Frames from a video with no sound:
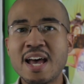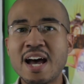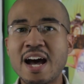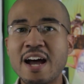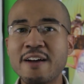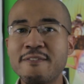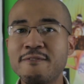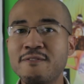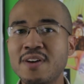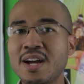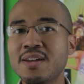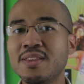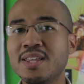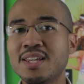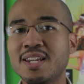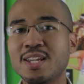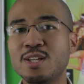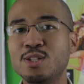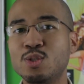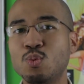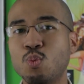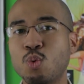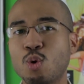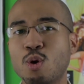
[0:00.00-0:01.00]
I find that
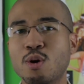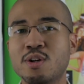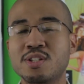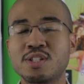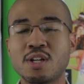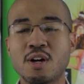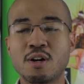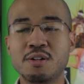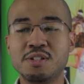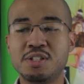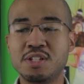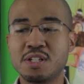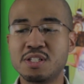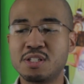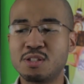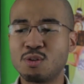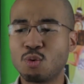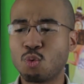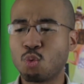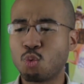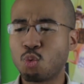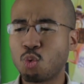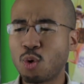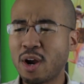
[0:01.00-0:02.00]
his works are just
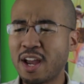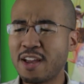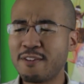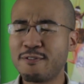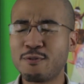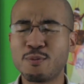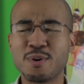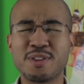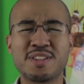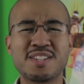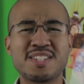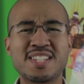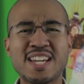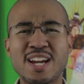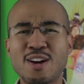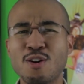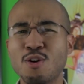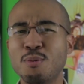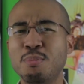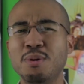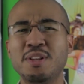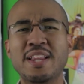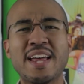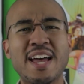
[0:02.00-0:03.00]
rife with
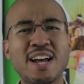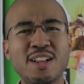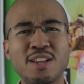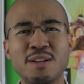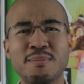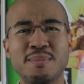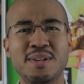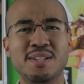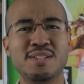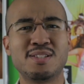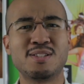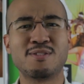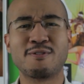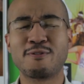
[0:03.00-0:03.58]
terrible elements,